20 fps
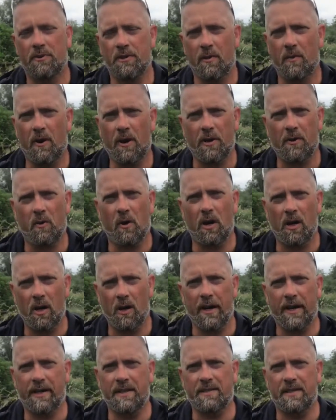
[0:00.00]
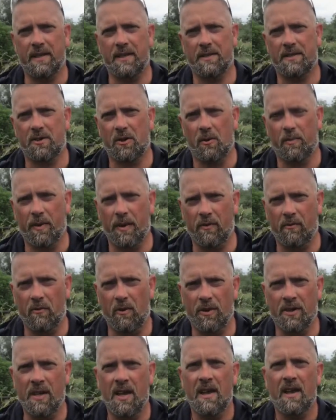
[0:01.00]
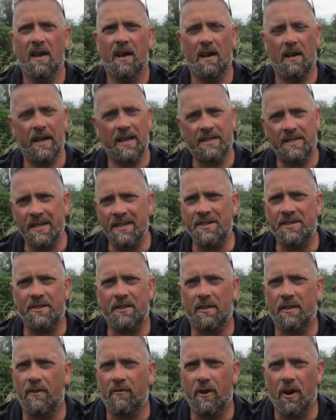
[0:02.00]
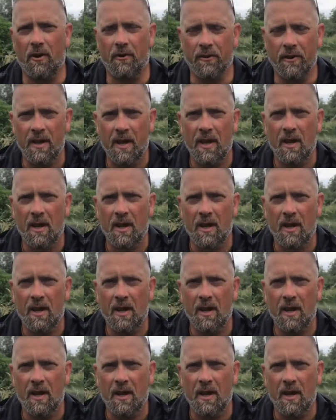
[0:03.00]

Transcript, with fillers: So I quite like a telescopic rod. Uh, it's each to their own.